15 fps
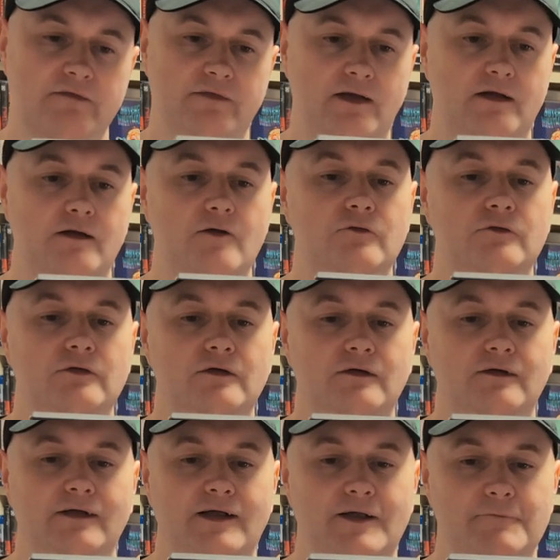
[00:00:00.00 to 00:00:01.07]
their
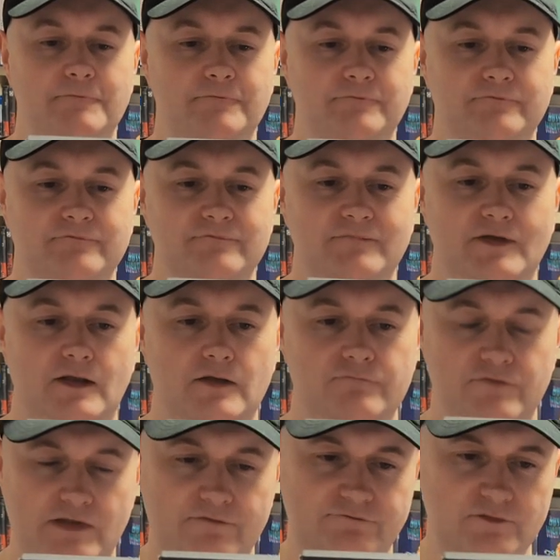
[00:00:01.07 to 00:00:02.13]
local
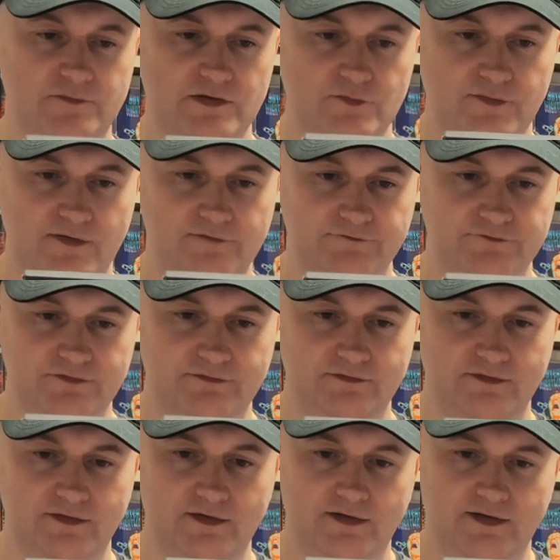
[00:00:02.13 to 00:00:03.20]
VFW post
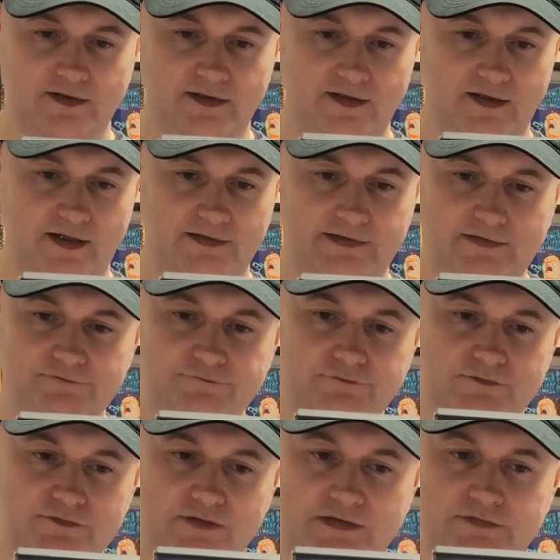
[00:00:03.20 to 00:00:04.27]
against
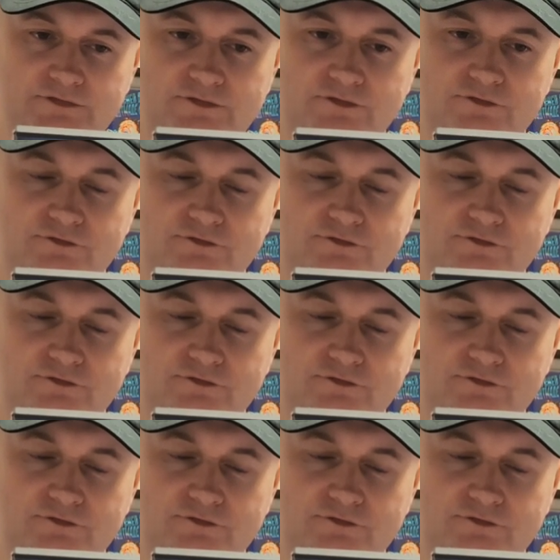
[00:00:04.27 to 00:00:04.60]
a deranged